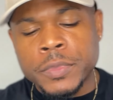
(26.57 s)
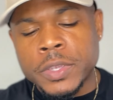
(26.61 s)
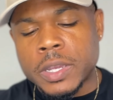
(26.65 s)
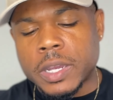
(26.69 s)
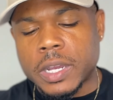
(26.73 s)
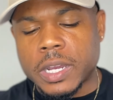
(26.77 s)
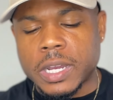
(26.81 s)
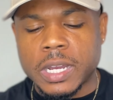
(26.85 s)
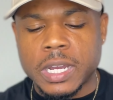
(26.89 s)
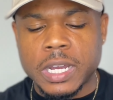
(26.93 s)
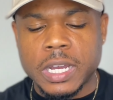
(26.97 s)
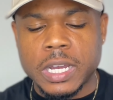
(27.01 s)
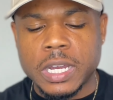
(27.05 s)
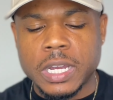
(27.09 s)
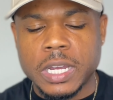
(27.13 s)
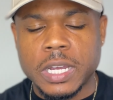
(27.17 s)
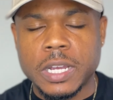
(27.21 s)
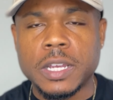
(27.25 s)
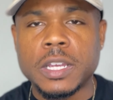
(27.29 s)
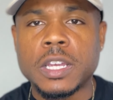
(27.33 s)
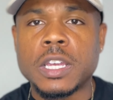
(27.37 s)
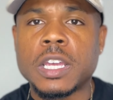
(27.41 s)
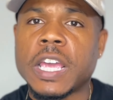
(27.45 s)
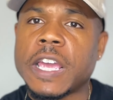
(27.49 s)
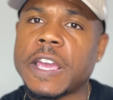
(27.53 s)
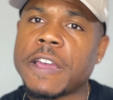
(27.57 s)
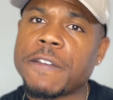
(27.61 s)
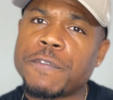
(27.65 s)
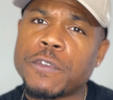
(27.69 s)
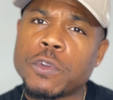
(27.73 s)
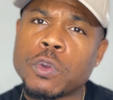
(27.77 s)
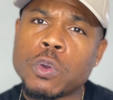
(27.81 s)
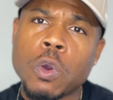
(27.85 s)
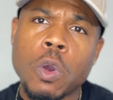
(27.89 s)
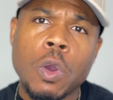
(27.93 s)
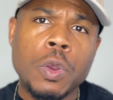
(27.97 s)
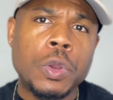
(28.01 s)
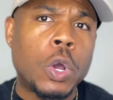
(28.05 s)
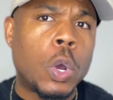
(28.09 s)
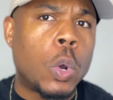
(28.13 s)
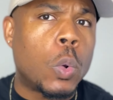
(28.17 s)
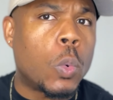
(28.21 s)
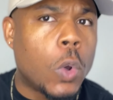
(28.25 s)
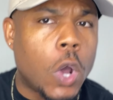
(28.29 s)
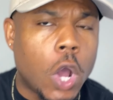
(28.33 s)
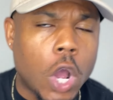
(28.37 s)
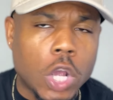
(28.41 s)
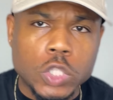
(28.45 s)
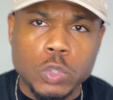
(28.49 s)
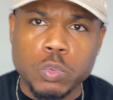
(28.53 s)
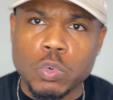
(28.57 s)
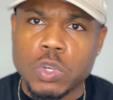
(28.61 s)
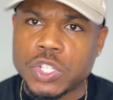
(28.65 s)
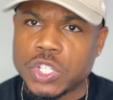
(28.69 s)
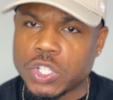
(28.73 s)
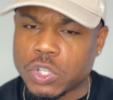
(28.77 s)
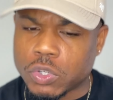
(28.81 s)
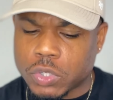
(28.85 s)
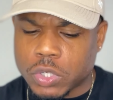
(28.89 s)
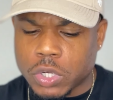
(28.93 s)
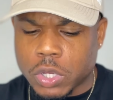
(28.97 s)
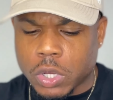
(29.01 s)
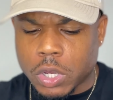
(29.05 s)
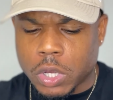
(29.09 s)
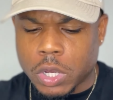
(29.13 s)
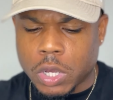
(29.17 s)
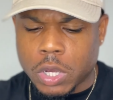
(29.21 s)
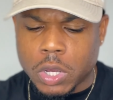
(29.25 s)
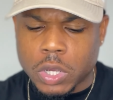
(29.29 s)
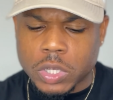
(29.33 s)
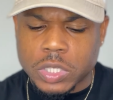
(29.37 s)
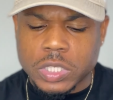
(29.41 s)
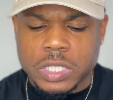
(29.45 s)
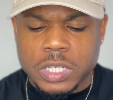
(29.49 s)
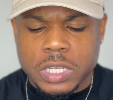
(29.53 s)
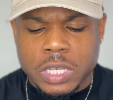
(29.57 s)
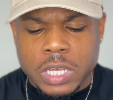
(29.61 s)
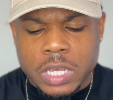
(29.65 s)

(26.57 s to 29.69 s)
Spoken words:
If you're going on walks with your dogs,